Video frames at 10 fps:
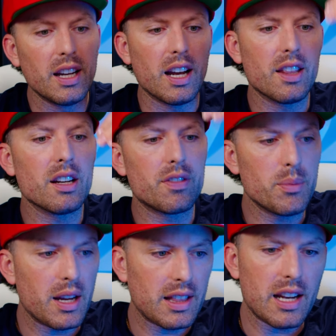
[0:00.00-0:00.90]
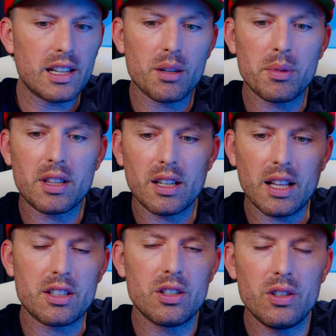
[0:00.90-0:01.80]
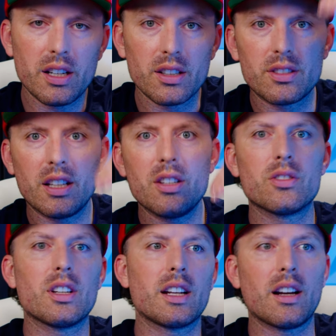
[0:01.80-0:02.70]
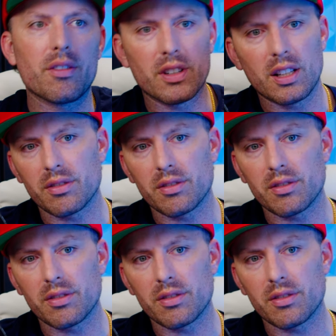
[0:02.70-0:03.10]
And then if you make that income at the end of that 2 years, then you stick it out for another